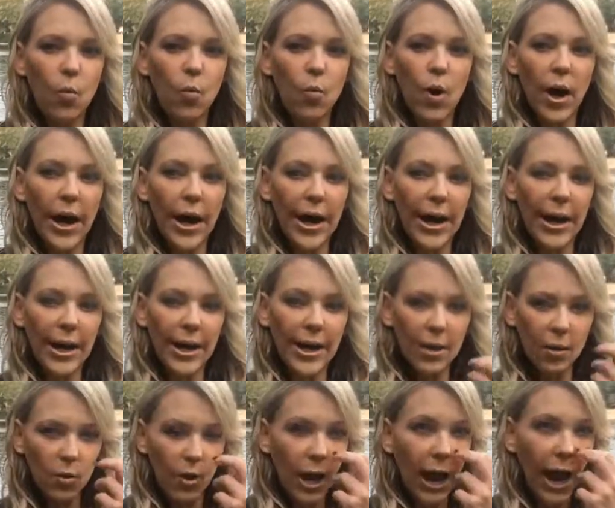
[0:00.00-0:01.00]
why
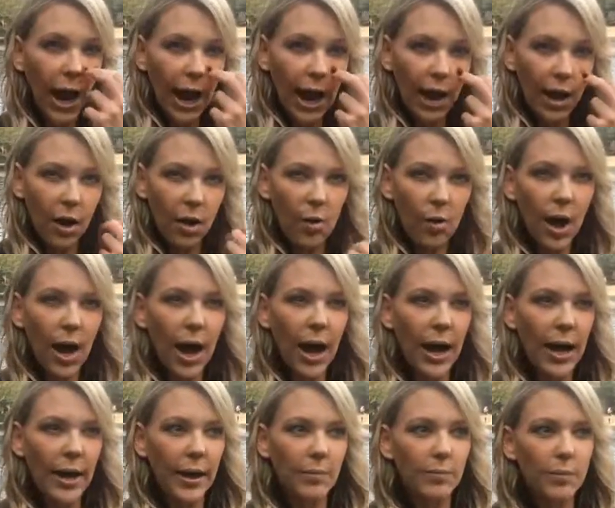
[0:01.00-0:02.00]
or how
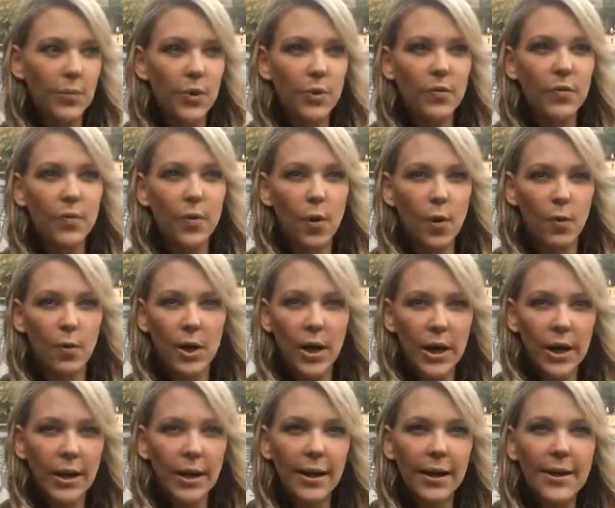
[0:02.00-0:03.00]
I move
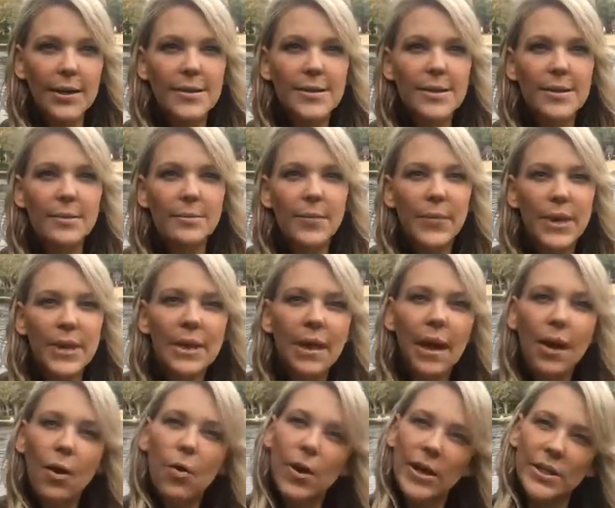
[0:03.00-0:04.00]
forward, to me
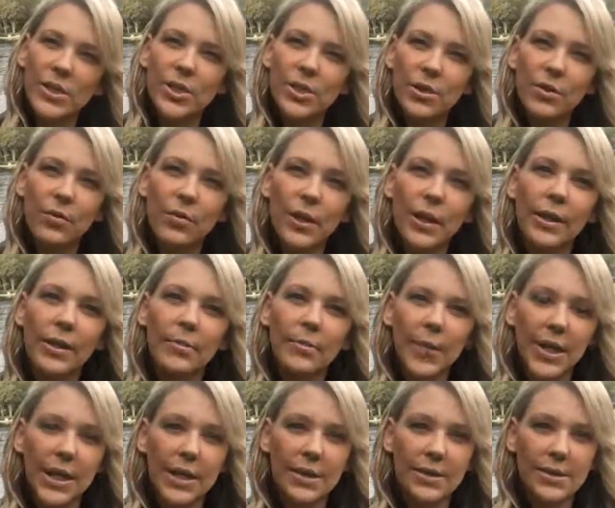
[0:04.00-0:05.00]
that question really
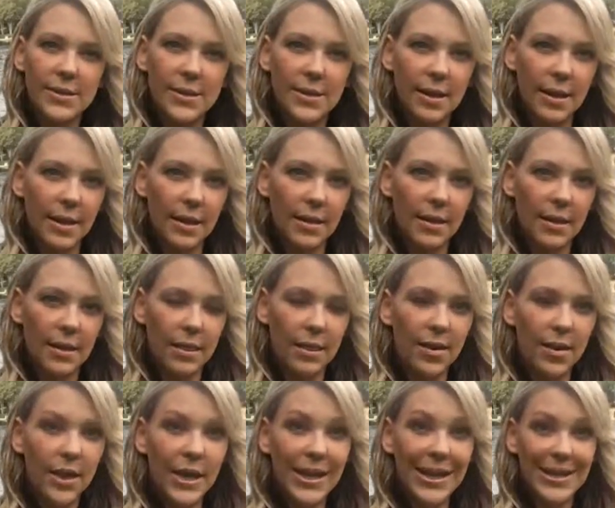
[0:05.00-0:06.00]
means that
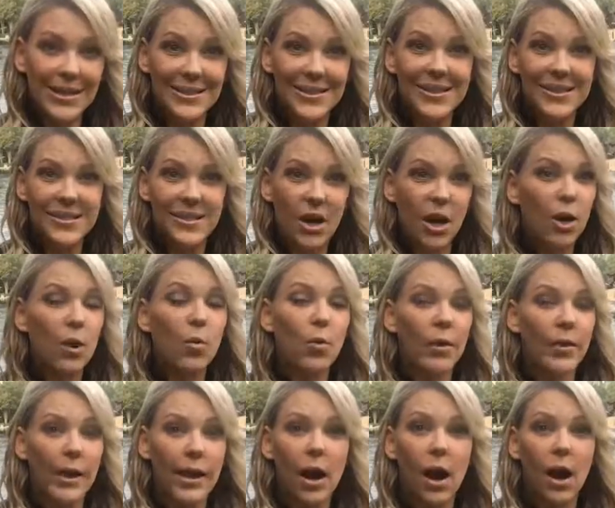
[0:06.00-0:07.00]
they're getting stuck
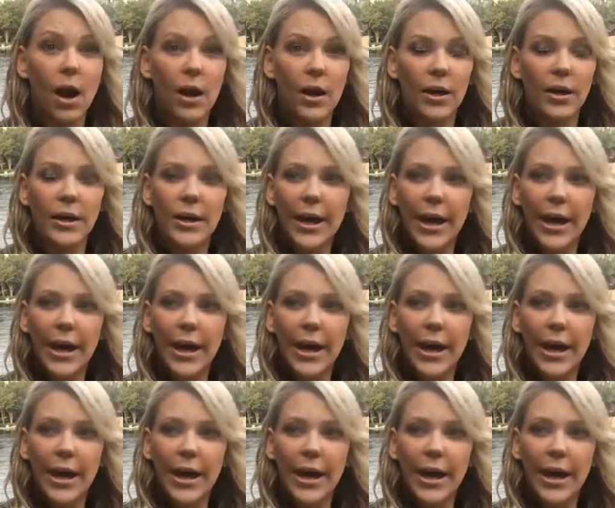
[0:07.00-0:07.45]
where they are.